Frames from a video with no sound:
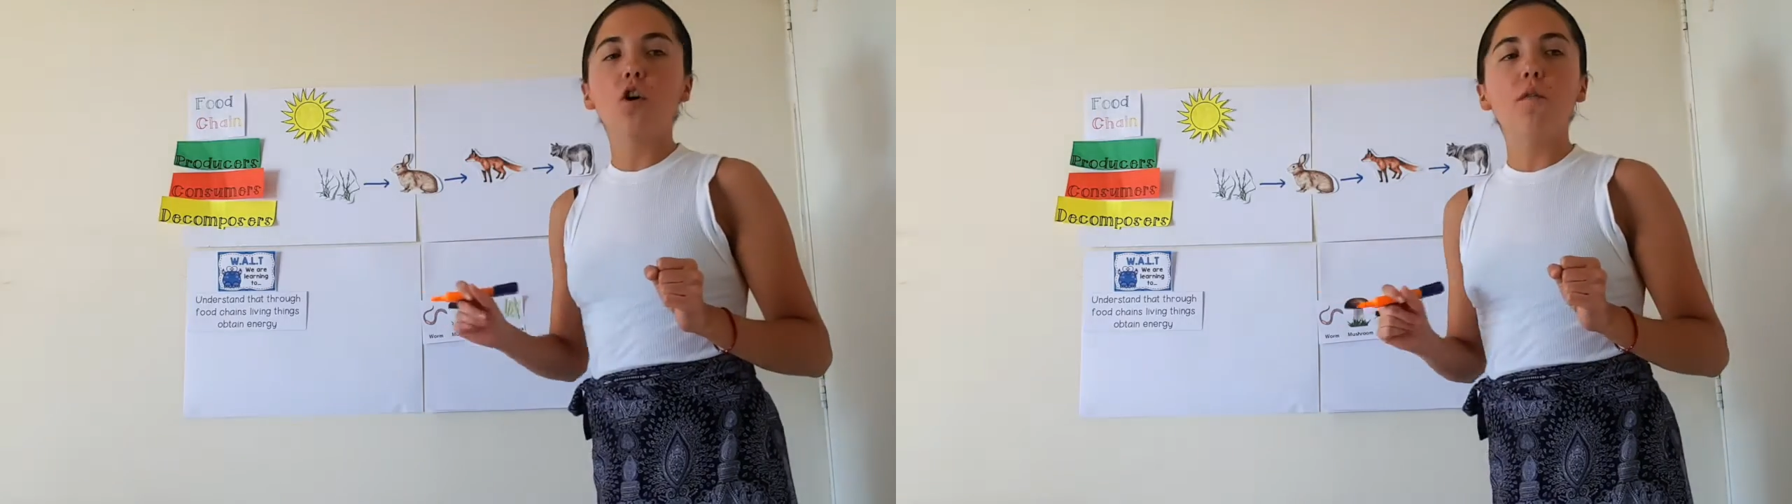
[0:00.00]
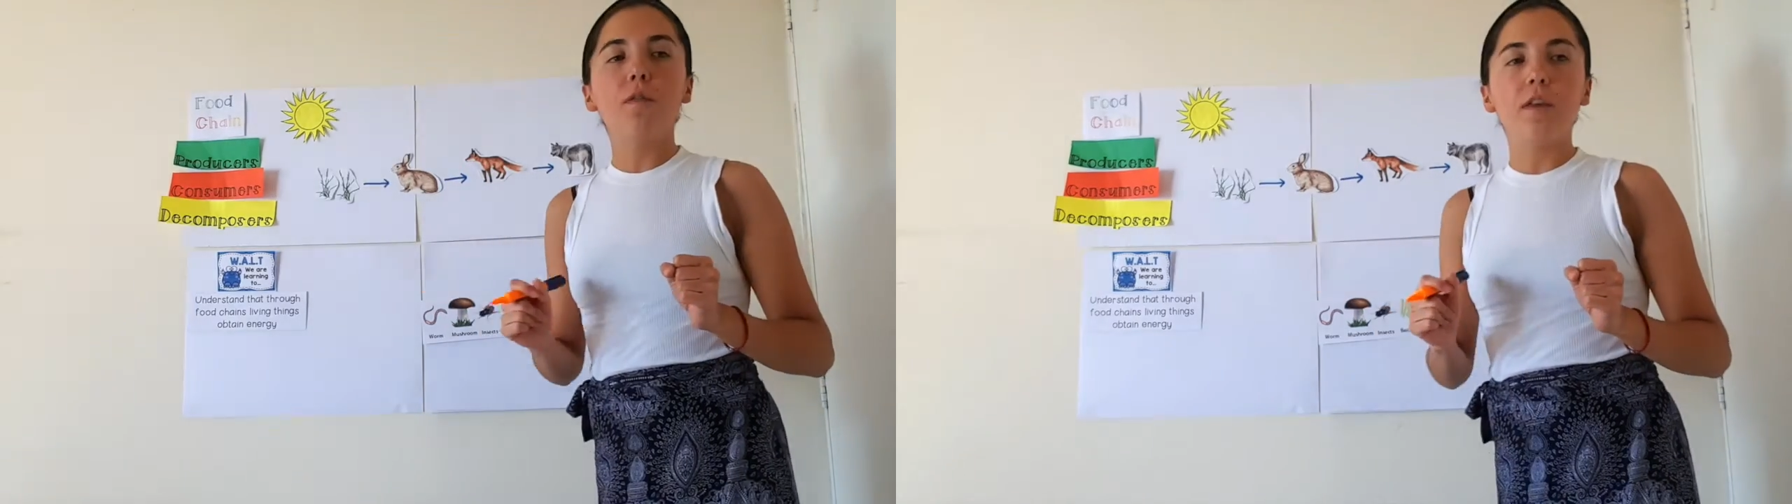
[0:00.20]

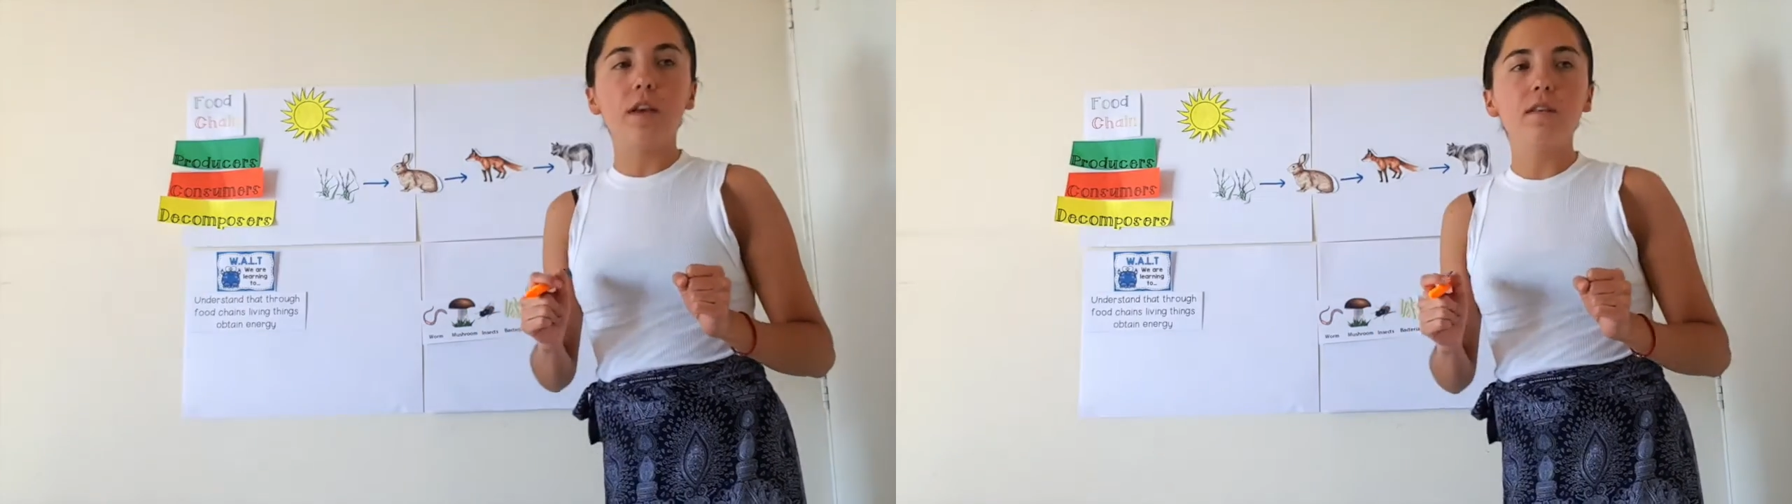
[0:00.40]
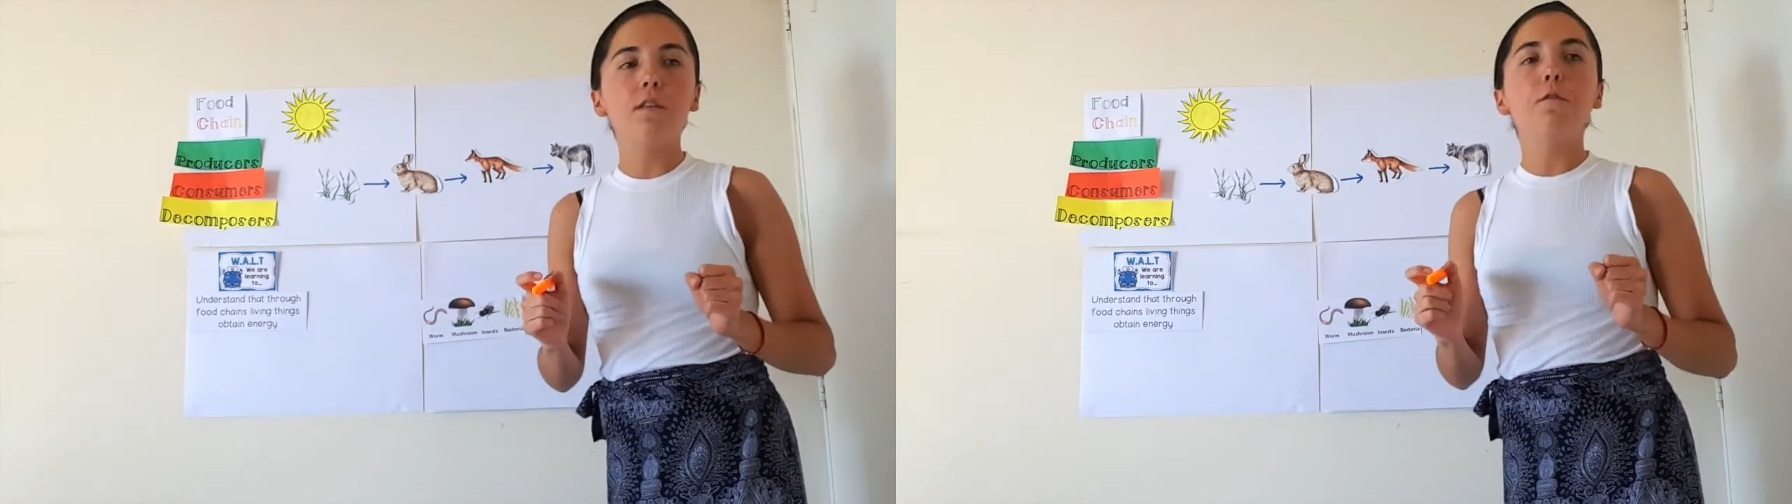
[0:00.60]
of
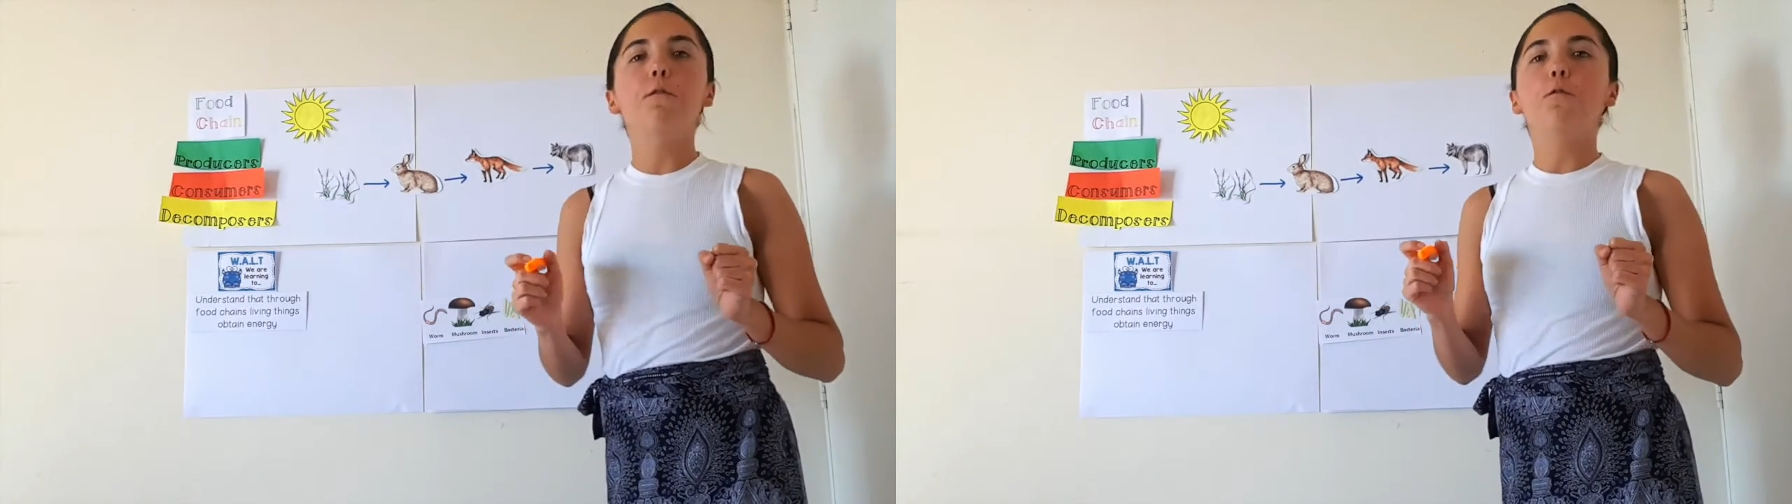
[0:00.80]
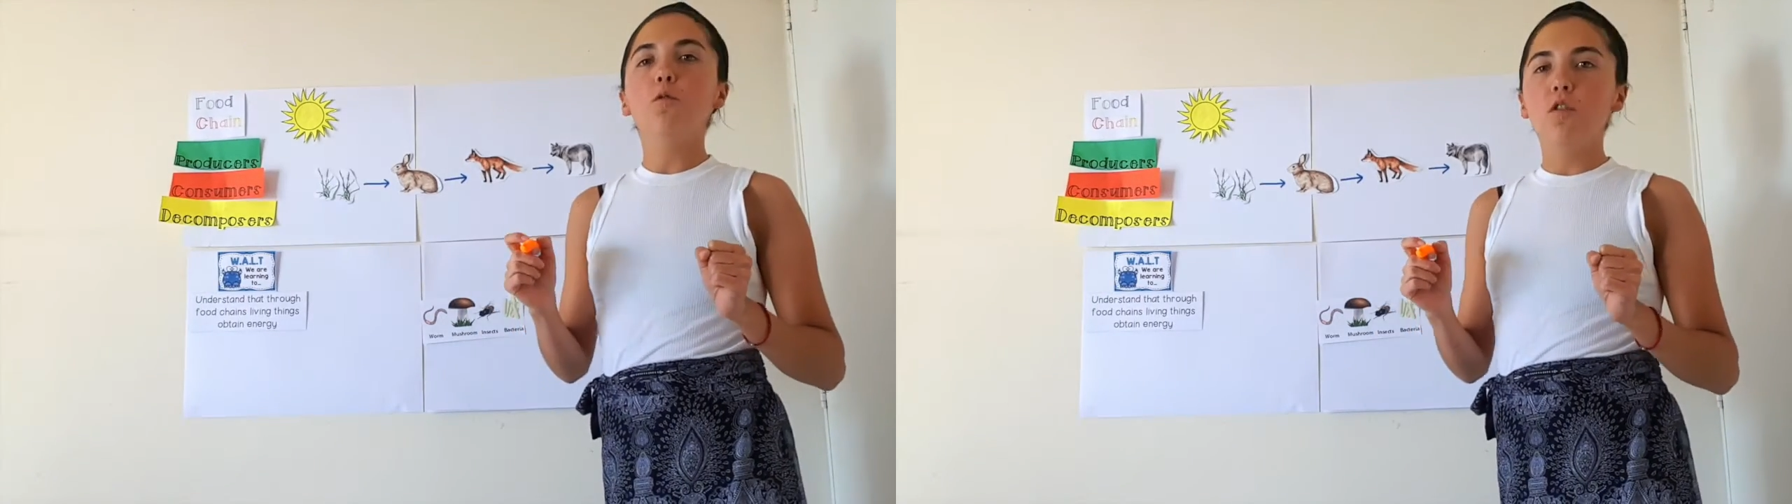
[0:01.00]
this
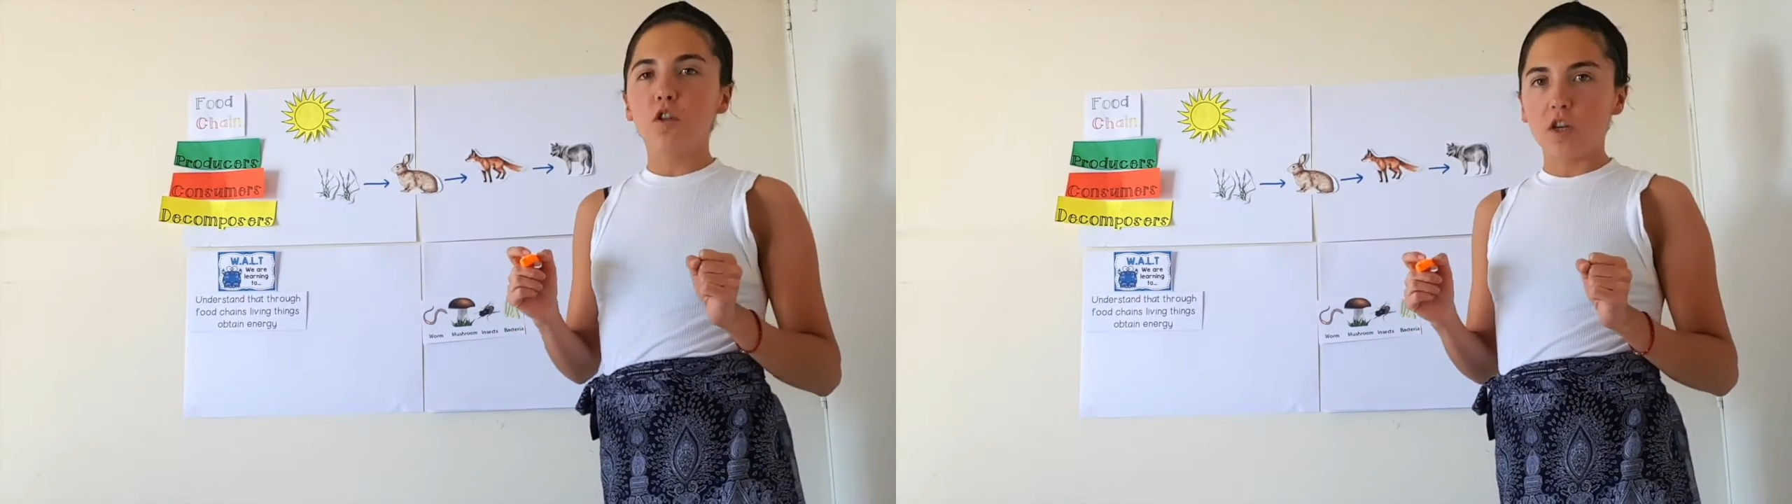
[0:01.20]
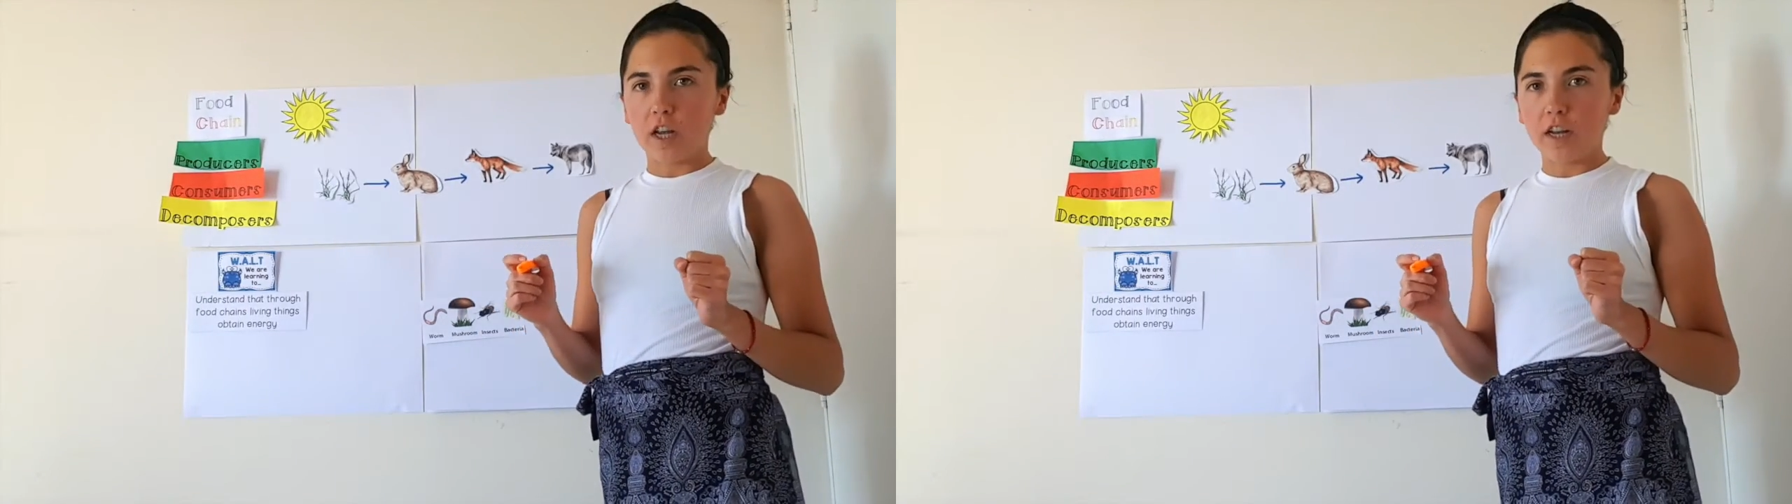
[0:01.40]
food
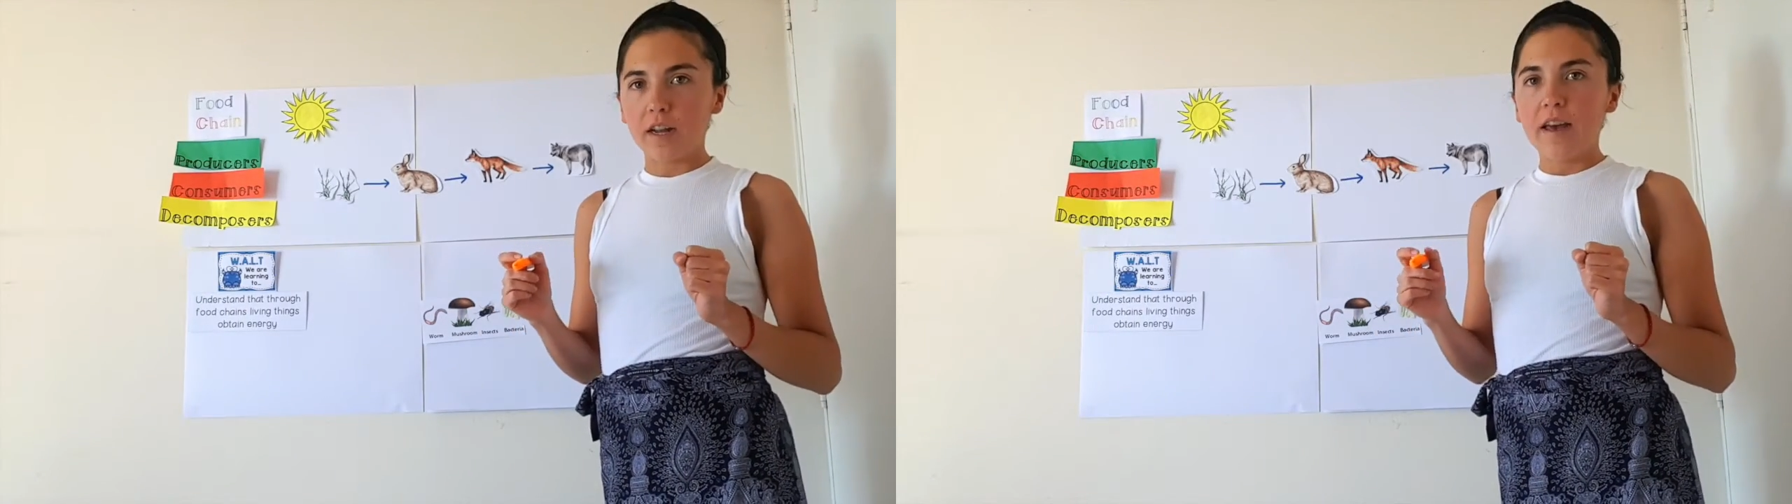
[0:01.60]
chain.